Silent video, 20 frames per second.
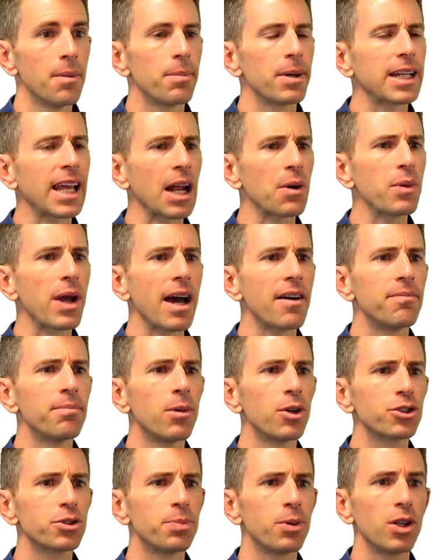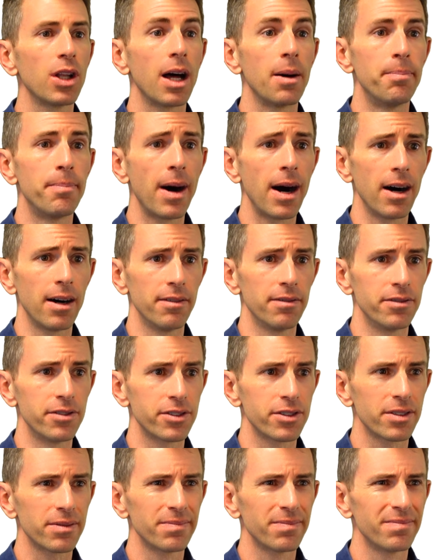But can we have multiple
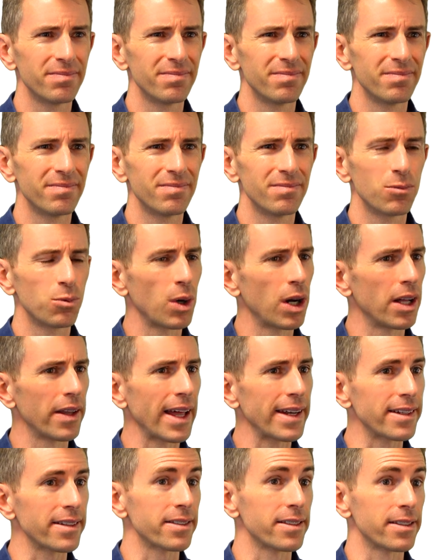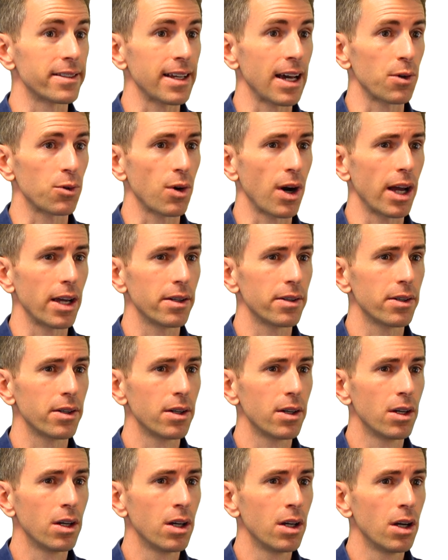aboves? Well, that doesn't sound right.
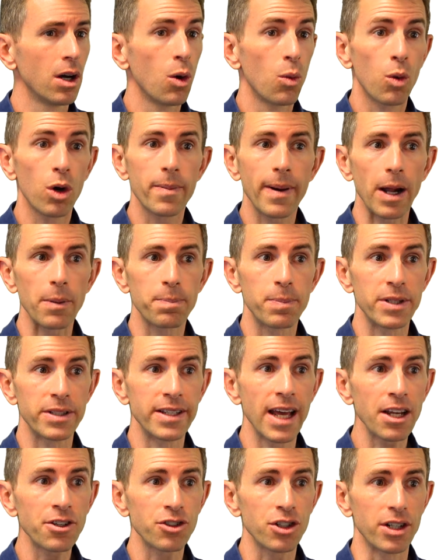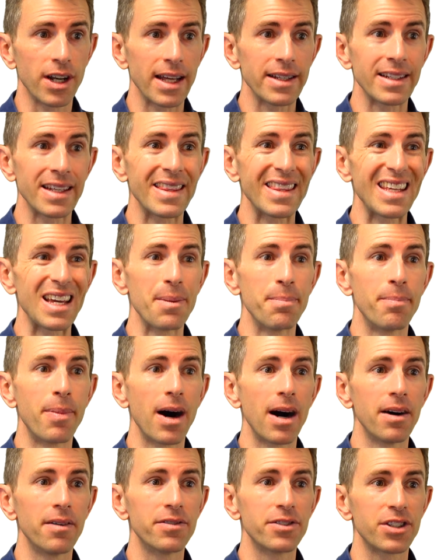What about possession, as in the
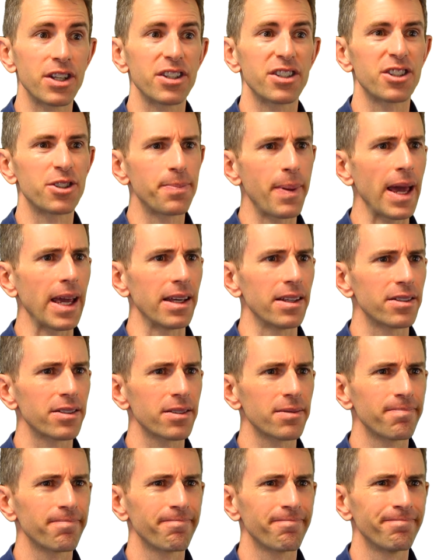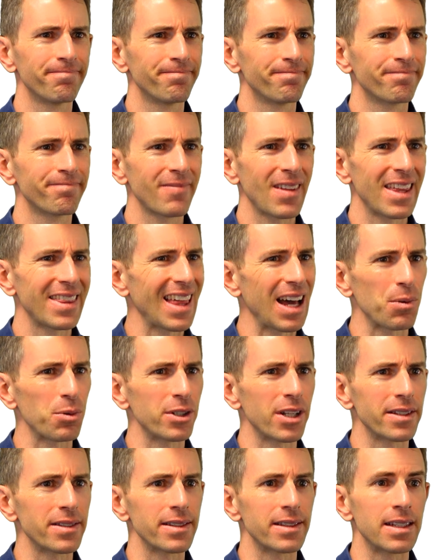above's space? That
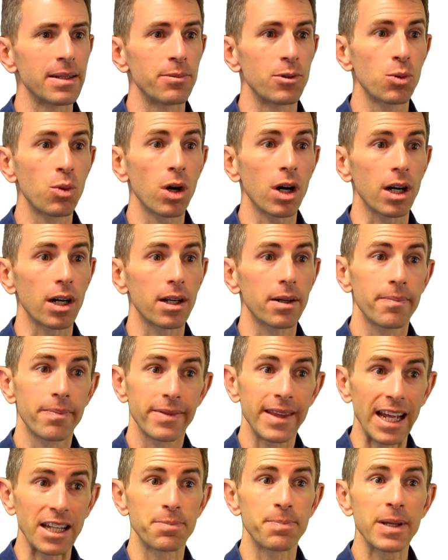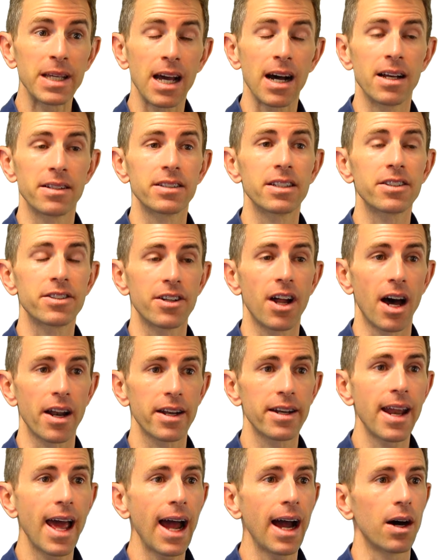one doesn't seem to work. That's because it's not
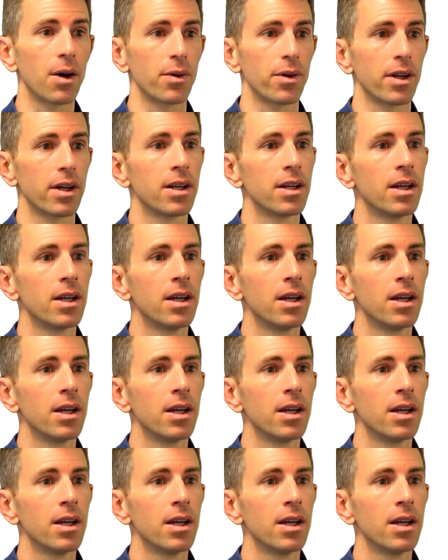a noun.